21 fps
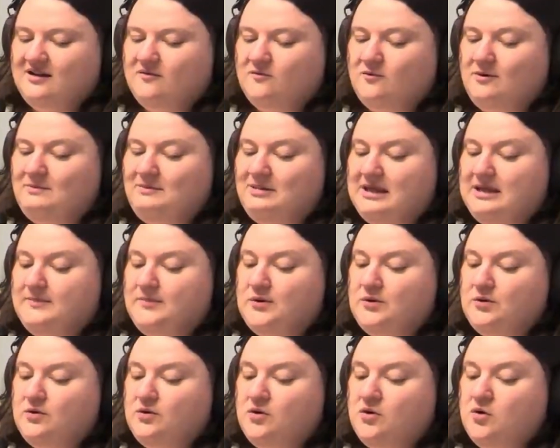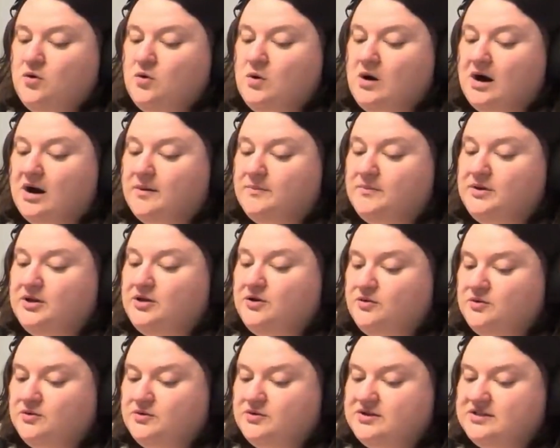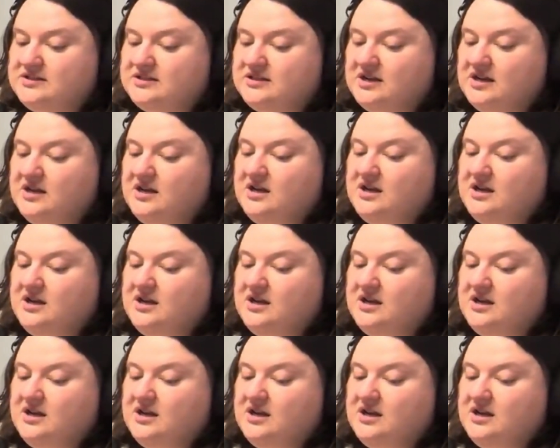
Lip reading: When people who are abused